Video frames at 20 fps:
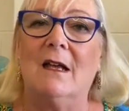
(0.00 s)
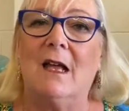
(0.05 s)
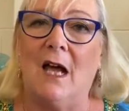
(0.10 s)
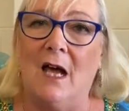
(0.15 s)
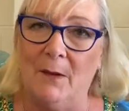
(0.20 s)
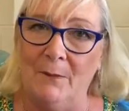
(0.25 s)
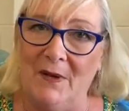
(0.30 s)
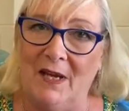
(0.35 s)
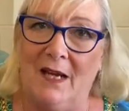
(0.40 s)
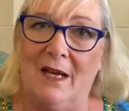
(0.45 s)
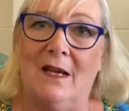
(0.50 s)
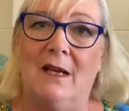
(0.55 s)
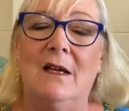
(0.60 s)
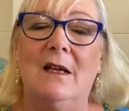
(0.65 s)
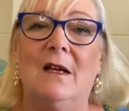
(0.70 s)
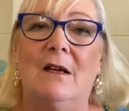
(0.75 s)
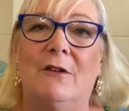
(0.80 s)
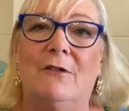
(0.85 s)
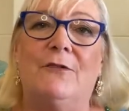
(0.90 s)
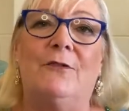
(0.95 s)

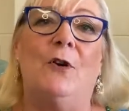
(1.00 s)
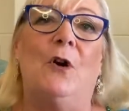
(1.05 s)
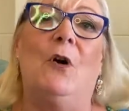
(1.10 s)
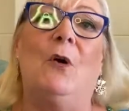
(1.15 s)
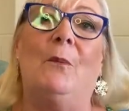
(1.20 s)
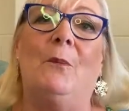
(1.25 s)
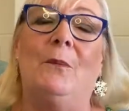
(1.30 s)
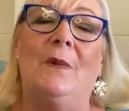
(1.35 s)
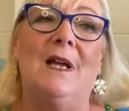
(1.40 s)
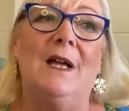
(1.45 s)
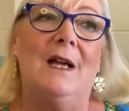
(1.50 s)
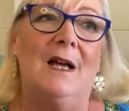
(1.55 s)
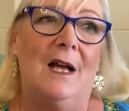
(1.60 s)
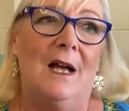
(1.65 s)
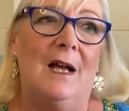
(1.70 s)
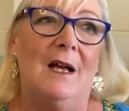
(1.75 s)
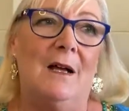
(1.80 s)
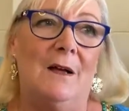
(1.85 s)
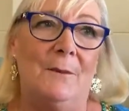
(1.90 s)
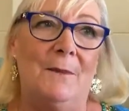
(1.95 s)
coming from
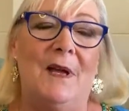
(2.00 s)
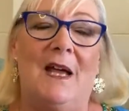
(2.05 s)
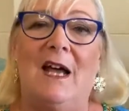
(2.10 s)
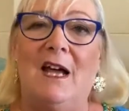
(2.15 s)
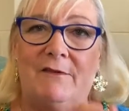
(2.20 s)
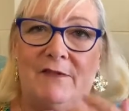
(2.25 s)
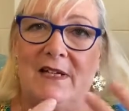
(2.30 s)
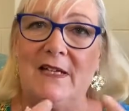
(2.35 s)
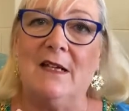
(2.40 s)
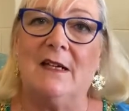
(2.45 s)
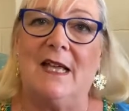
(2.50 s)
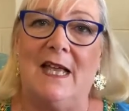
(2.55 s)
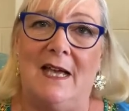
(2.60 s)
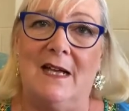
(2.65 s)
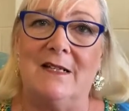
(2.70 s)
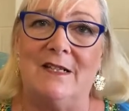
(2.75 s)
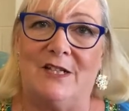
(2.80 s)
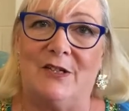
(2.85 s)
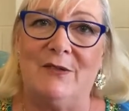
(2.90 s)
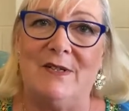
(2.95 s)
having a
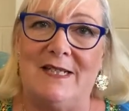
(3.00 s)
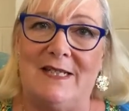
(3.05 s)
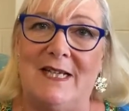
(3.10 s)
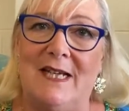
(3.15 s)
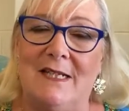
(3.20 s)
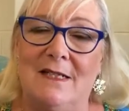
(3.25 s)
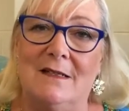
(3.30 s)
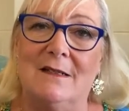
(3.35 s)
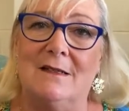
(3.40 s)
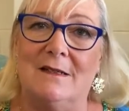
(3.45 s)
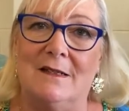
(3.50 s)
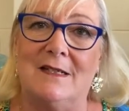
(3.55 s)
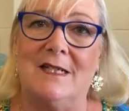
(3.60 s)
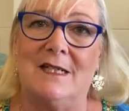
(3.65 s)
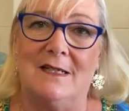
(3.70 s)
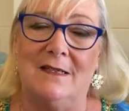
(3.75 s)
Cancer ascendant